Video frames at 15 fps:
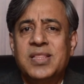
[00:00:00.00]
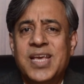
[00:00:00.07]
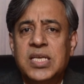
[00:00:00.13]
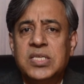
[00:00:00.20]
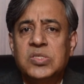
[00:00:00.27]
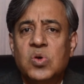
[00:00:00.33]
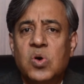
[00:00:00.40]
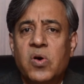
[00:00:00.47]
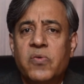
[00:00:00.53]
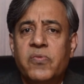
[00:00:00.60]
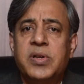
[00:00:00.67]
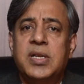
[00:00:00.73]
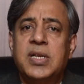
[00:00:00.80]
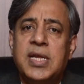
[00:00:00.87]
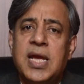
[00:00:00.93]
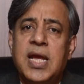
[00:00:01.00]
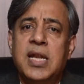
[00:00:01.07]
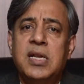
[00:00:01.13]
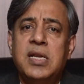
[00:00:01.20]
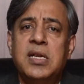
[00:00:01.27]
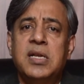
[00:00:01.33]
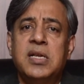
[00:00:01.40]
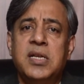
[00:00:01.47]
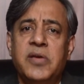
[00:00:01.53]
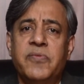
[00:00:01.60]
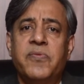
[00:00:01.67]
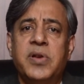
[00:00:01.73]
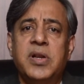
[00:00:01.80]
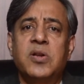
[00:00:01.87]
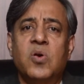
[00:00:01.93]
thinks of 10
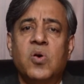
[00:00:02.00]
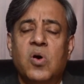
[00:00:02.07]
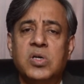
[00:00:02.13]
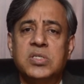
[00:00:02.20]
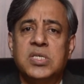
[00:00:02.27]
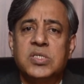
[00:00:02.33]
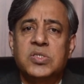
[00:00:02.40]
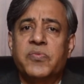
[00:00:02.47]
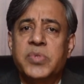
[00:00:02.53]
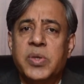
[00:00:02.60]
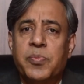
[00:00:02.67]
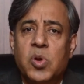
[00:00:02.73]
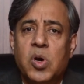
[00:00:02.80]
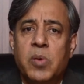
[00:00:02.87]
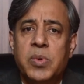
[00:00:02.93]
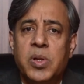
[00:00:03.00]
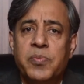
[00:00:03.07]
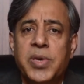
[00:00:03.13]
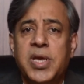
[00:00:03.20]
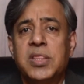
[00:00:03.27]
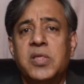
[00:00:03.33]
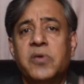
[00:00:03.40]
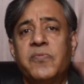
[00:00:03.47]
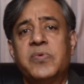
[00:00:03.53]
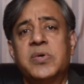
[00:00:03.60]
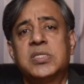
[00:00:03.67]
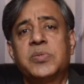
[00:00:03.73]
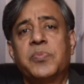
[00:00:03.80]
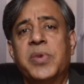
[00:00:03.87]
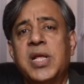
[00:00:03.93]
different causes of the problem in the
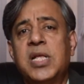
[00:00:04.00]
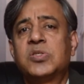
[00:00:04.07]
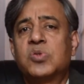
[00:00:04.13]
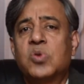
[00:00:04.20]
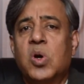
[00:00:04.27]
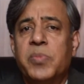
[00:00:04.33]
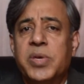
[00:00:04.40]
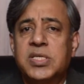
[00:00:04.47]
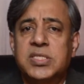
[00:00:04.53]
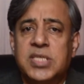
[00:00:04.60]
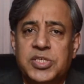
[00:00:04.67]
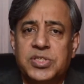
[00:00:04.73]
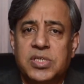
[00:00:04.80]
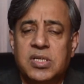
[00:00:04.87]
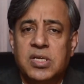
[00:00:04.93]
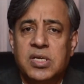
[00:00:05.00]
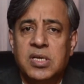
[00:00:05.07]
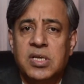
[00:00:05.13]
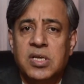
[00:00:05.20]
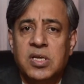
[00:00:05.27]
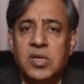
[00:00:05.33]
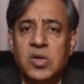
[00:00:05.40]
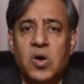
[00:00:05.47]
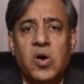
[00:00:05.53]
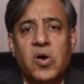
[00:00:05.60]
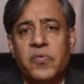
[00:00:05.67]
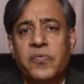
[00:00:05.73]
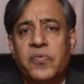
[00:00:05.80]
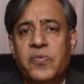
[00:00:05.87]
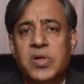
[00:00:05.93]
first brainstorming session
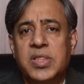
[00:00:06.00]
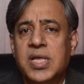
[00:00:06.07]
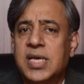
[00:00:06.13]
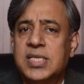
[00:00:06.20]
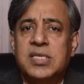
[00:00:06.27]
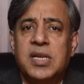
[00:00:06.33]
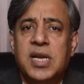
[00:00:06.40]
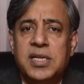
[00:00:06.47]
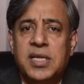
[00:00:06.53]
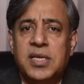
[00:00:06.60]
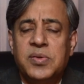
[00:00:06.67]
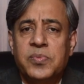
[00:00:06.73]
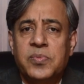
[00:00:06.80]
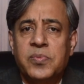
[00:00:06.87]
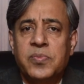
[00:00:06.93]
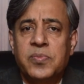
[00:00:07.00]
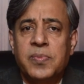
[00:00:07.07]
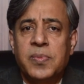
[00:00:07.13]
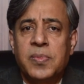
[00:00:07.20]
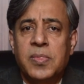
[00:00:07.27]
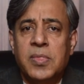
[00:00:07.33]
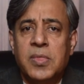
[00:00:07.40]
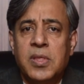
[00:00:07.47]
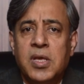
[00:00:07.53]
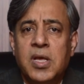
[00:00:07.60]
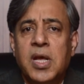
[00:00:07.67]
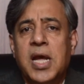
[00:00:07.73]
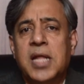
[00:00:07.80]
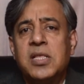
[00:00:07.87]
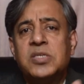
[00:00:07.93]
of the essay writing.
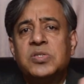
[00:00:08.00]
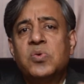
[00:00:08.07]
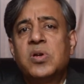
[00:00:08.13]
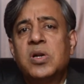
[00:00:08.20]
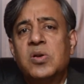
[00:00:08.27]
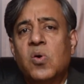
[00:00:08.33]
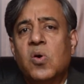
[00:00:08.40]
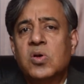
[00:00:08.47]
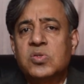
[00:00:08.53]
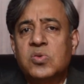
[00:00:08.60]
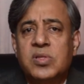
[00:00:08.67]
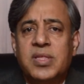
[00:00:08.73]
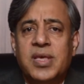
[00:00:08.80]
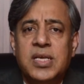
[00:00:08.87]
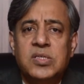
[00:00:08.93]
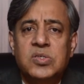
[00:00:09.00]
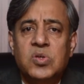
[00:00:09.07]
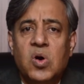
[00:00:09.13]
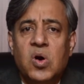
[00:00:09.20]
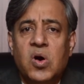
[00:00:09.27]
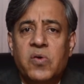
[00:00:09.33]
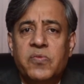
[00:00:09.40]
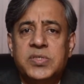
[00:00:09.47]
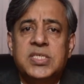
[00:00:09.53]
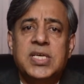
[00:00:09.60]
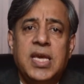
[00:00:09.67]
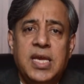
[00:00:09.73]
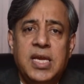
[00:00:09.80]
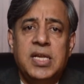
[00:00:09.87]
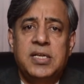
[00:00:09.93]
And the student also thinks of,
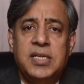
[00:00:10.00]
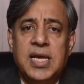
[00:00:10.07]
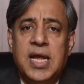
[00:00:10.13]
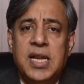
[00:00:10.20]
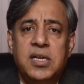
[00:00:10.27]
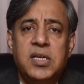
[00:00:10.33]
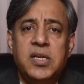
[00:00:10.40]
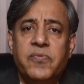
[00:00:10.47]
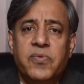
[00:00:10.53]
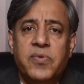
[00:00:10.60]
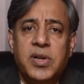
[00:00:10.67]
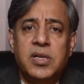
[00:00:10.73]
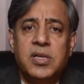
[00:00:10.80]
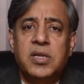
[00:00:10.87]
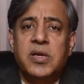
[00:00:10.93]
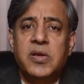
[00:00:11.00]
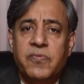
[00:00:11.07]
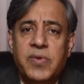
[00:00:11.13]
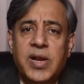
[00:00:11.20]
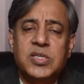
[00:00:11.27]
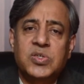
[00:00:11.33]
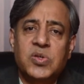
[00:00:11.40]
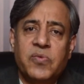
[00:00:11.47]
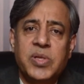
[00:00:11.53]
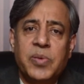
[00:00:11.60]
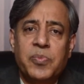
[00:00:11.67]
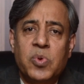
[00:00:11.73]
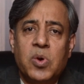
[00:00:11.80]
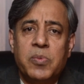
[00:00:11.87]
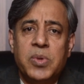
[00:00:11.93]
say, 10 different effects of the
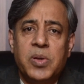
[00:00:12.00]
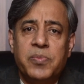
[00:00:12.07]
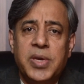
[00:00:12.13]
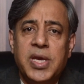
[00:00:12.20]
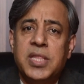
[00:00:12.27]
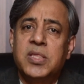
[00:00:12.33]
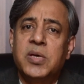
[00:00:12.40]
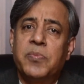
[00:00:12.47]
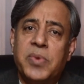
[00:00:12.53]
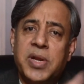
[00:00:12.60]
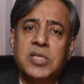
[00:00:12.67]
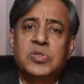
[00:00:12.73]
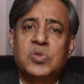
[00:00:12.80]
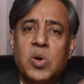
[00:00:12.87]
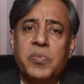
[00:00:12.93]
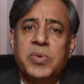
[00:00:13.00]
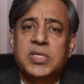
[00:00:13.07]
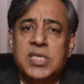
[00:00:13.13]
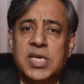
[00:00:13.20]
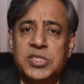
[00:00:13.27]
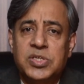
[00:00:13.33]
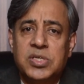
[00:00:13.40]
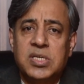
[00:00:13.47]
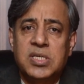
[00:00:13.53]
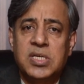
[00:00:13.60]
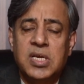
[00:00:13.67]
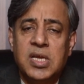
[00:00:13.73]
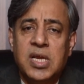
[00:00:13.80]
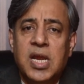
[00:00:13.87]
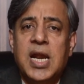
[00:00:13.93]
problem in the brainstorming session.
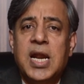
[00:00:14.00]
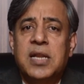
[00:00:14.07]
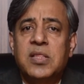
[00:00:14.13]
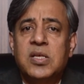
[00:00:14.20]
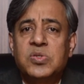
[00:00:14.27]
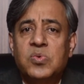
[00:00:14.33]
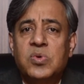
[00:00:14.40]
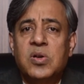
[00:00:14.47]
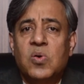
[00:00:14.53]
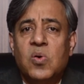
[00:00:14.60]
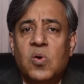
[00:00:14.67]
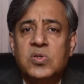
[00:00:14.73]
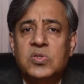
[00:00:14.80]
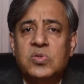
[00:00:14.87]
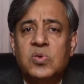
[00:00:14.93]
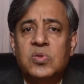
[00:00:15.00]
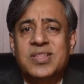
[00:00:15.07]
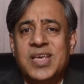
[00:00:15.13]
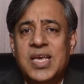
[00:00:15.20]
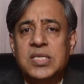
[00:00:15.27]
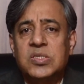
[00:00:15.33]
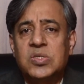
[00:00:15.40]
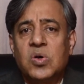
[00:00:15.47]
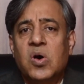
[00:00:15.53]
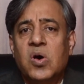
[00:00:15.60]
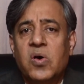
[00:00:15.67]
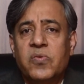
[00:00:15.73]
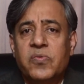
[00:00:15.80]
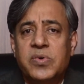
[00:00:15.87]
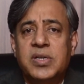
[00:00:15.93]
And the student also thinks
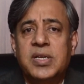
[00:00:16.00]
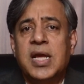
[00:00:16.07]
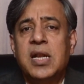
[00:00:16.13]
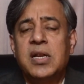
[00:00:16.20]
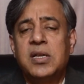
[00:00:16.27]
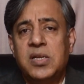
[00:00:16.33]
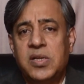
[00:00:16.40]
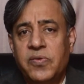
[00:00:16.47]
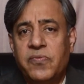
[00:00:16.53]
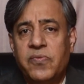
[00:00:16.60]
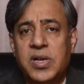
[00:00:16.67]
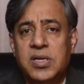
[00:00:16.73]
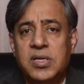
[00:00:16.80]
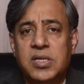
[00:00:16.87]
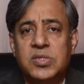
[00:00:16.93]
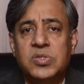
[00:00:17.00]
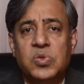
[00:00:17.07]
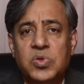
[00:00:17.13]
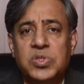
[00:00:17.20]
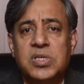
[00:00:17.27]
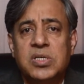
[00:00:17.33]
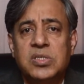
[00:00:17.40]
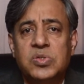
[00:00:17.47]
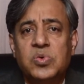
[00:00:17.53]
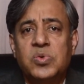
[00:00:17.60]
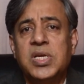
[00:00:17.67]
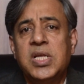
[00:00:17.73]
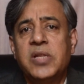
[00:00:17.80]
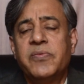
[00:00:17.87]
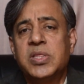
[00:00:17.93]
of 10 different solutions to
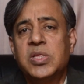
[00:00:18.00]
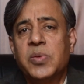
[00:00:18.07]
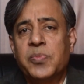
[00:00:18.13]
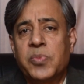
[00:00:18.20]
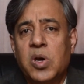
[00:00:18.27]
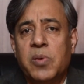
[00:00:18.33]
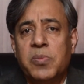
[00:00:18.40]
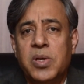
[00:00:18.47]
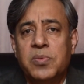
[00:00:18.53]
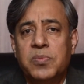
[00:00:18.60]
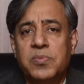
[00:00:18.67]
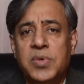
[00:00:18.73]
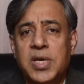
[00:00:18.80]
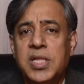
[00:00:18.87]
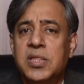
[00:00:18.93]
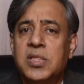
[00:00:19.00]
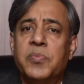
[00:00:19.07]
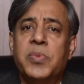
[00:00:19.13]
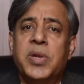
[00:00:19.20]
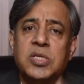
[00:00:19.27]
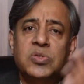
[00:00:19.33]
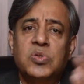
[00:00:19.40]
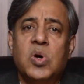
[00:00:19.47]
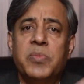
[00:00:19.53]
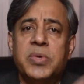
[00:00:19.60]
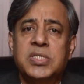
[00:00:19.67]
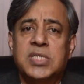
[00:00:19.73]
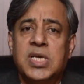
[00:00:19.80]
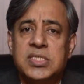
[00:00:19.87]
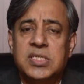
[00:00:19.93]
deal with the problem in the
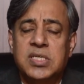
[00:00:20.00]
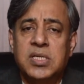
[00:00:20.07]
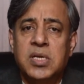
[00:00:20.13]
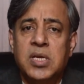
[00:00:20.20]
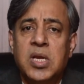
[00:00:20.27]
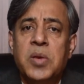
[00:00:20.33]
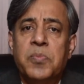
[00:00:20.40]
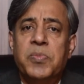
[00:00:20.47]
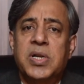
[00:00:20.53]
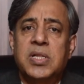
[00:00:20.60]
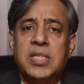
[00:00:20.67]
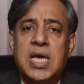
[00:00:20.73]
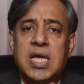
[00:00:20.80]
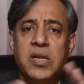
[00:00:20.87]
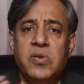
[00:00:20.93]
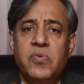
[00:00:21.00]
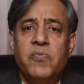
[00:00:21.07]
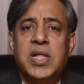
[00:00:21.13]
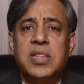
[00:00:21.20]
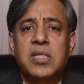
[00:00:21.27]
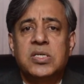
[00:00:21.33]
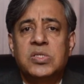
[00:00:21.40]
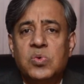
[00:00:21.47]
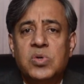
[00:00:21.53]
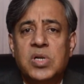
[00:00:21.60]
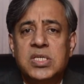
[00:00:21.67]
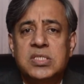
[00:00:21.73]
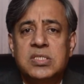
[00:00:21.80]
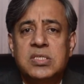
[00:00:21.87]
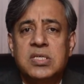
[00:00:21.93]
brainstorming session. But then when the
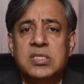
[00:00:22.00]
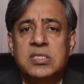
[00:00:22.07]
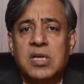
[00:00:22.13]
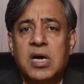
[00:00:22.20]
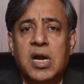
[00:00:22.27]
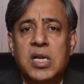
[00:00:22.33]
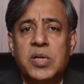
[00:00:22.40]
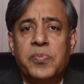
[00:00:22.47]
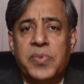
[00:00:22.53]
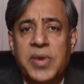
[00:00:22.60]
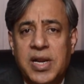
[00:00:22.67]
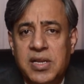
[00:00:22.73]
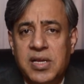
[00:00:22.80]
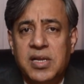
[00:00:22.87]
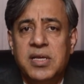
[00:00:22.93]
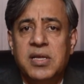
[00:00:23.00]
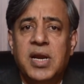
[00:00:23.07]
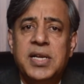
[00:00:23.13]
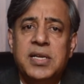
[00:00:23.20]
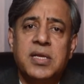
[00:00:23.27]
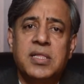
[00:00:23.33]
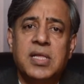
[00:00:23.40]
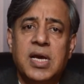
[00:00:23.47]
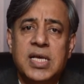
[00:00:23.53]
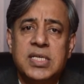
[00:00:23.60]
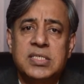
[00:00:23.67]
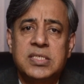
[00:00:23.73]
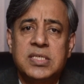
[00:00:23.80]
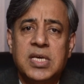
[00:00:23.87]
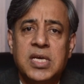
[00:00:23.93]
students start practically writing the
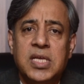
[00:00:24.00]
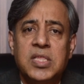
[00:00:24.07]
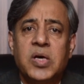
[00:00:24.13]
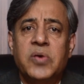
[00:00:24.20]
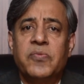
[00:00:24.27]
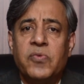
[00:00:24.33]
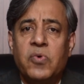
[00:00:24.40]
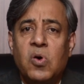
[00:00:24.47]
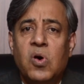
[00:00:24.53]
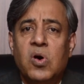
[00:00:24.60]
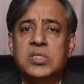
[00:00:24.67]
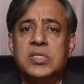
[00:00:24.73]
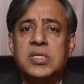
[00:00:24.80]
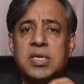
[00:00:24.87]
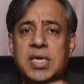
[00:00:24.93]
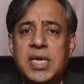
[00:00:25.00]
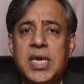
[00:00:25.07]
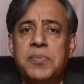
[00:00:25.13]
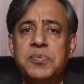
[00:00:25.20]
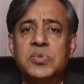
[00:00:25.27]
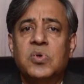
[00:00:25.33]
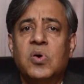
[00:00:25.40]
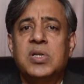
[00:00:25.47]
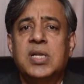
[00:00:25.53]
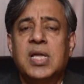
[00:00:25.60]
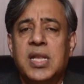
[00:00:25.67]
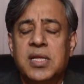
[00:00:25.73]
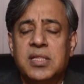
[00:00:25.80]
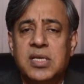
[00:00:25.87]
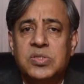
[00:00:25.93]
essay, the watch keeps on
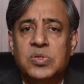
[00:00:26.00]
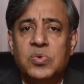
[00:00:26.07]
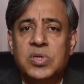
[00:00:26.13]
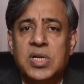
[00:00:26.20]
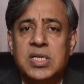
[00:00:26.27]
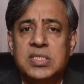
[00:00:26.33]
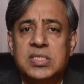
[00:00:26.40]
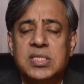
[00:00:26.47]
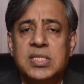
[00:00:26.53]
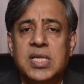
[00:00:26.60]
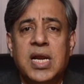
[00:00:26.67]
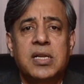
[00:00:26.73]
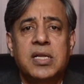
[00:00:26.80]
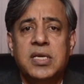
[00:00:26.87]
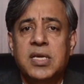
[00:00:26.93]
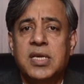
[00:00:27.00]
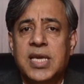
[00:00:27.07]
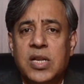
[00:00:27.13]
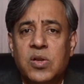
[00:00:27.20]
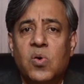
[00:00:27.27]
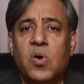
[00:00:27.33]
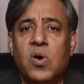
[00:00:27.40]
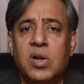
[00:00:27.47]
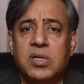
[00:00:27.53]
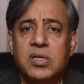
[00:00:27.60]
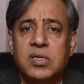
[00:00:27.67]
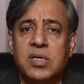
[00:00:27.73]
telling the students that he cannot